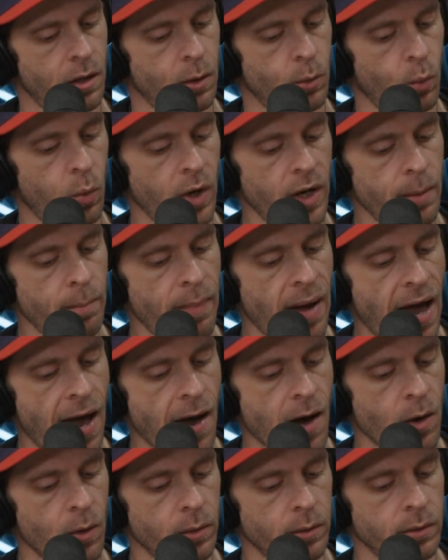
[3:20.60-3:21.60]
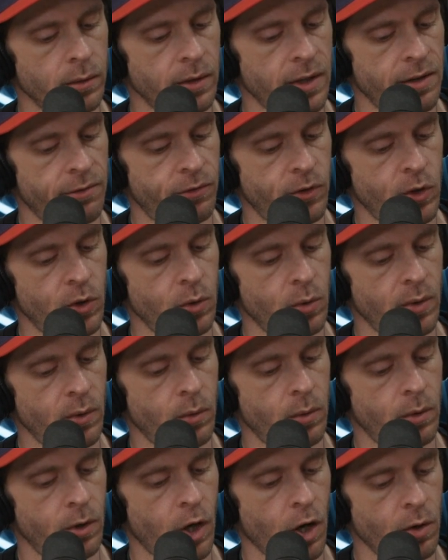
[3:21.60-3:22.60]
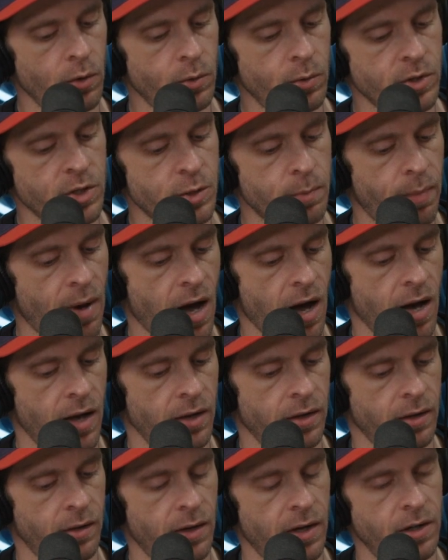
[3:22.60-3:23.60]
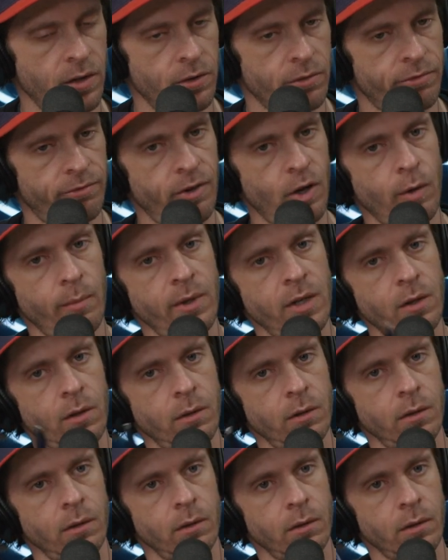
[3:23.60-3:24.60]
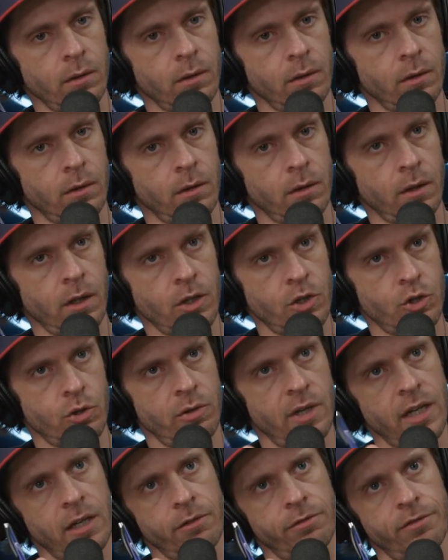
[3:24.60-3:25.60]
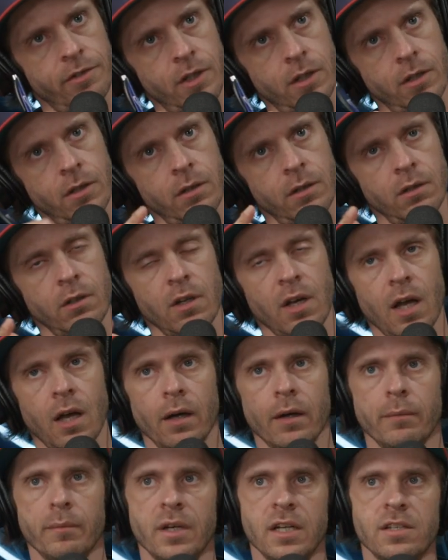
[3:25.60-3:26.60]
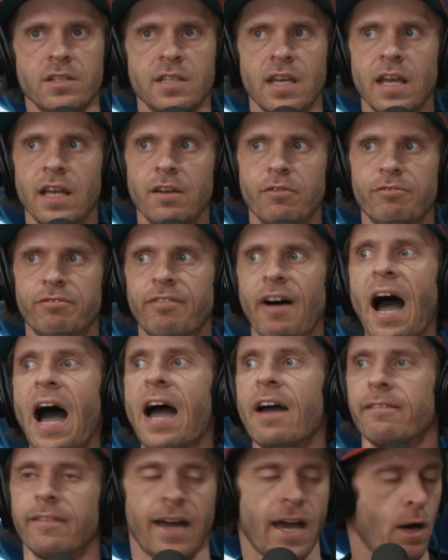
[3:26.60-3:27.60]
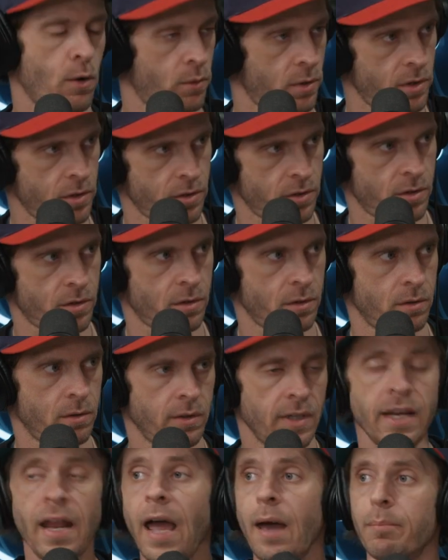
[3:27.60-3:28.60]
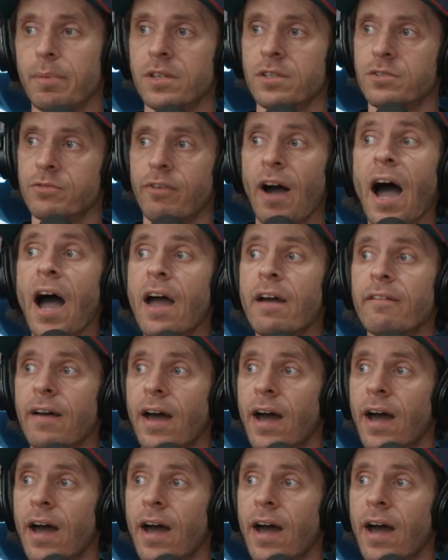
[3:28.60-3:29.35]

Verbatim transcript: What about if you go to a spot and you're filming a trick for, I'm going to say 5 hours. It happens. 5